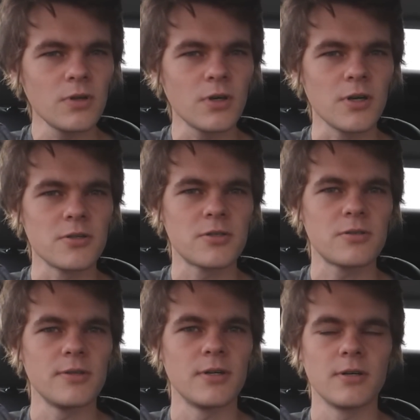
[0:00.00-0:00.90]

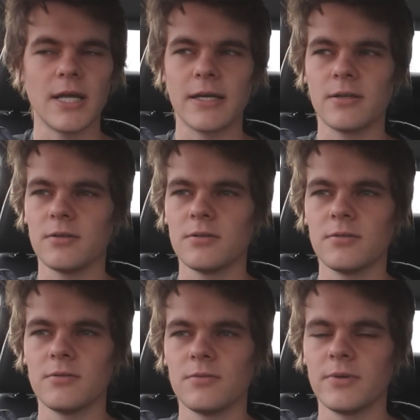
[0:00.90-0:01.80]
because they're like
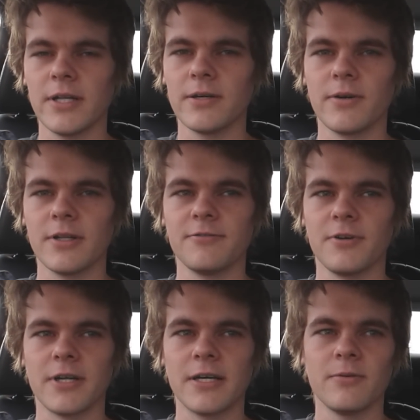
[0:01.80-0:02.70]
really, really
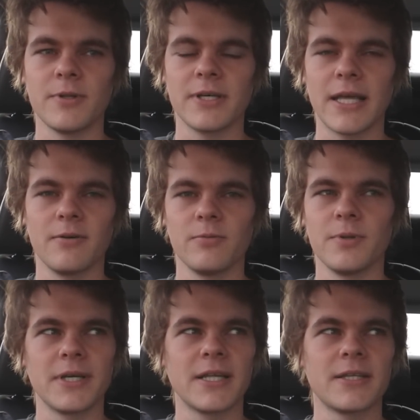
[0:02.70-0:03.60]
funny when
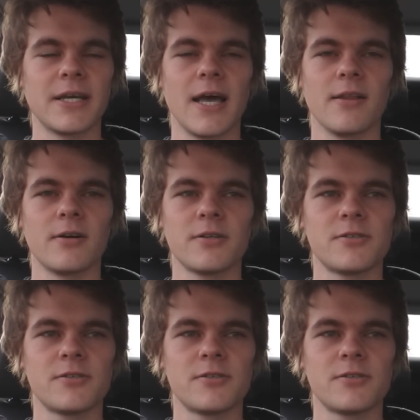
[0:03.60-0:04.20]
they get together.